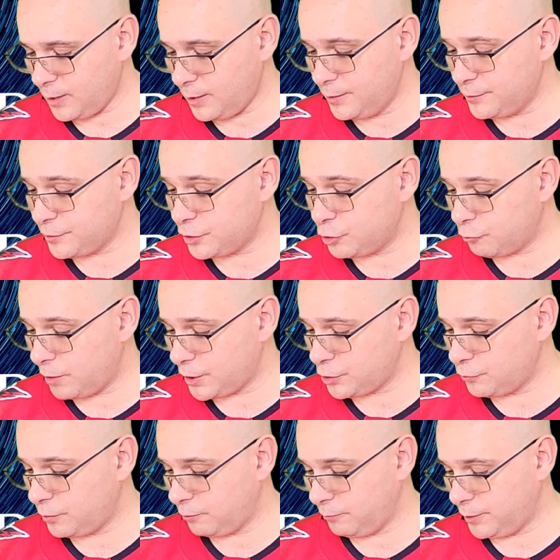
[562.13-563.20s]
It is a
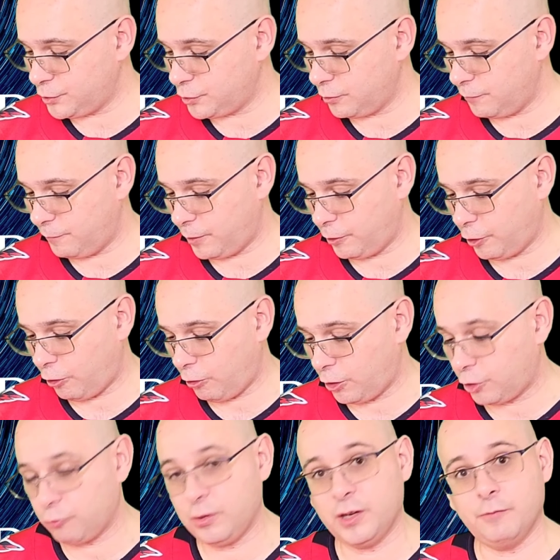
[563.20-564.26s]
direction that leads to the very heart
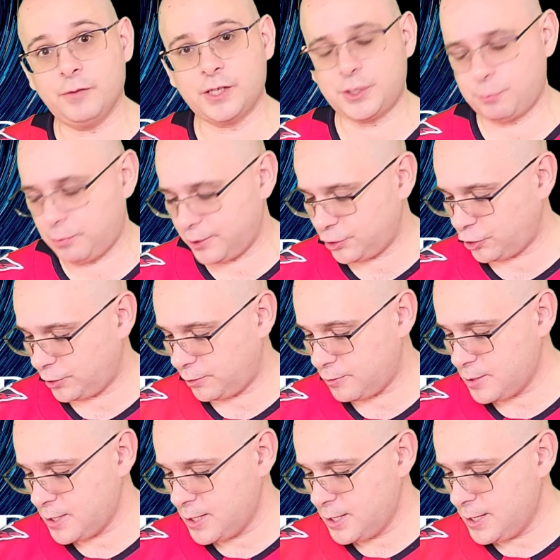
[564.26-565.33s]
of creative
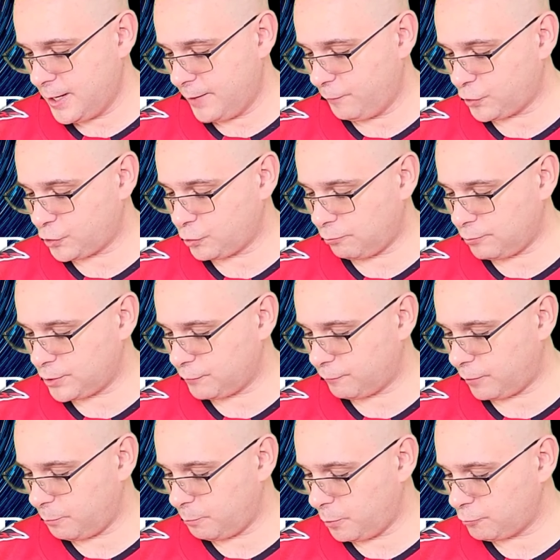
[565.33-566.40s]
expression and the source
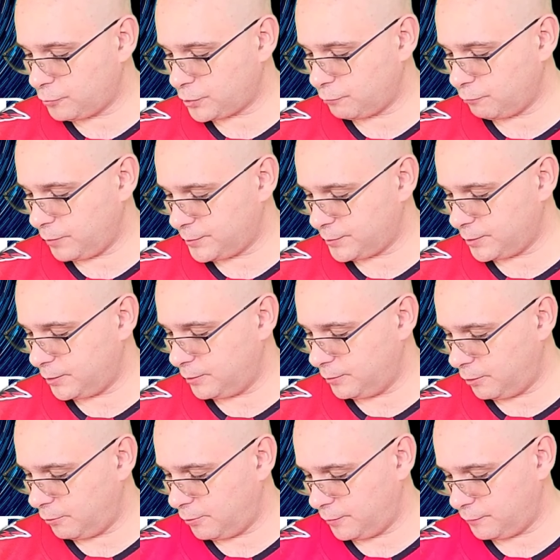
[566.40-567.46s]
of our most resonant
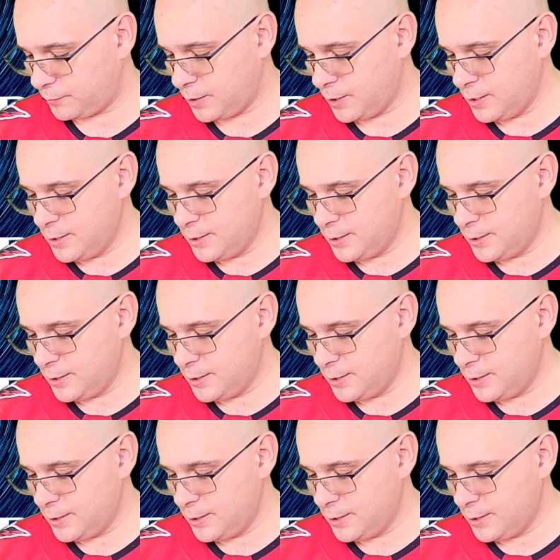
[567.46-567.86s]
narratives.